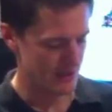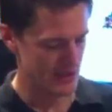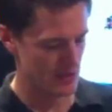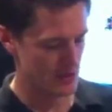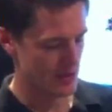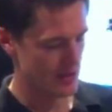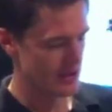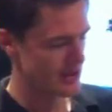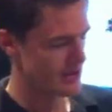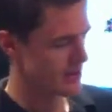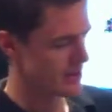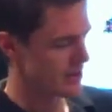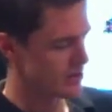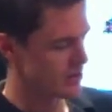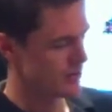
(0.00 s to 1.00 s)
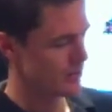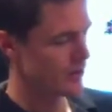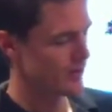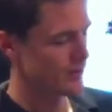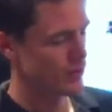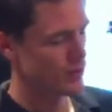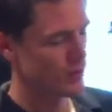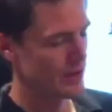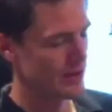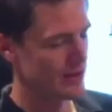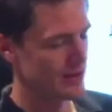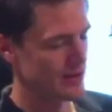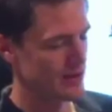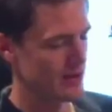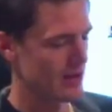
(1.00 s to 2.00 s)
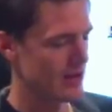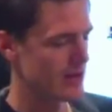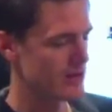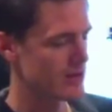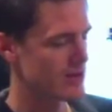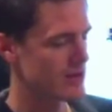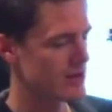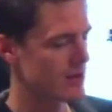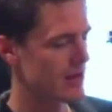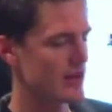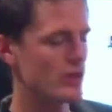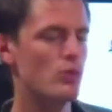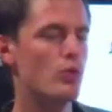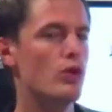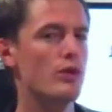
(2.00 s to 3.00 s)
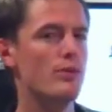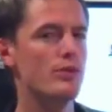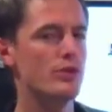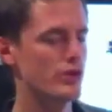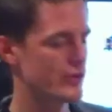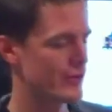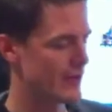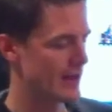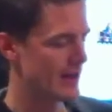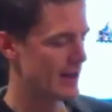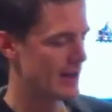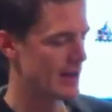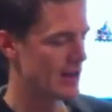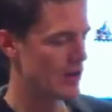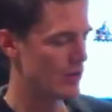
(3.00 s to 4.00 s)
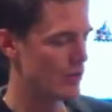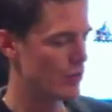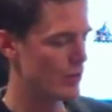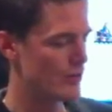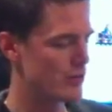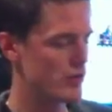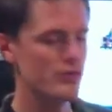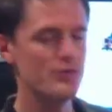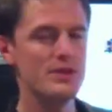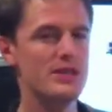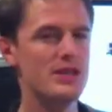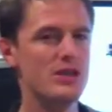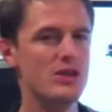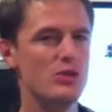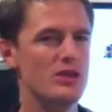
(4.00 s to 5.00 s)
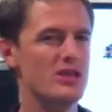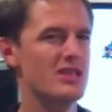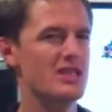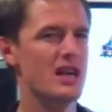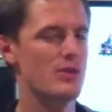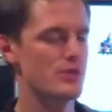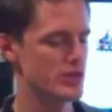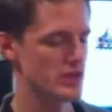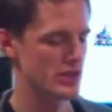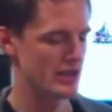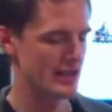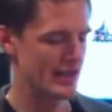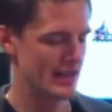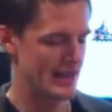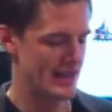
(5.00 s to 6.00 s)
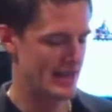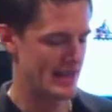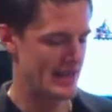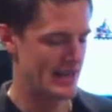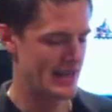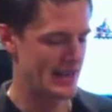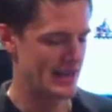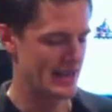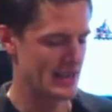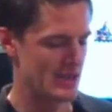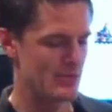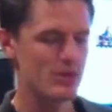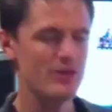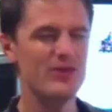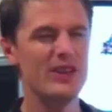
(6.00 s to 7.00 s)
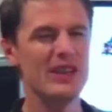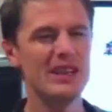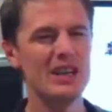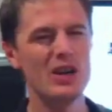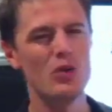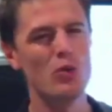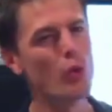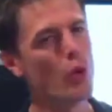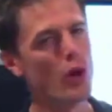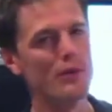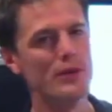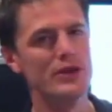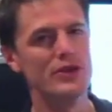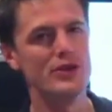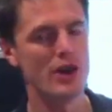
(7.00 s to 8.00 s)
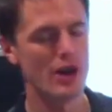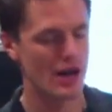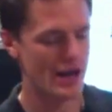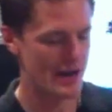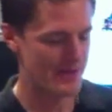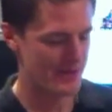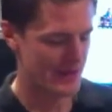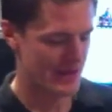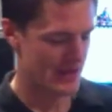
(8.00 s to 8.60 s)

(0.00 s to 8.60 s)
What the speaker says: This one here is a sort of more full one. It's a slightly waterproof or windproof material, which just helps you keep your feet warm and dry.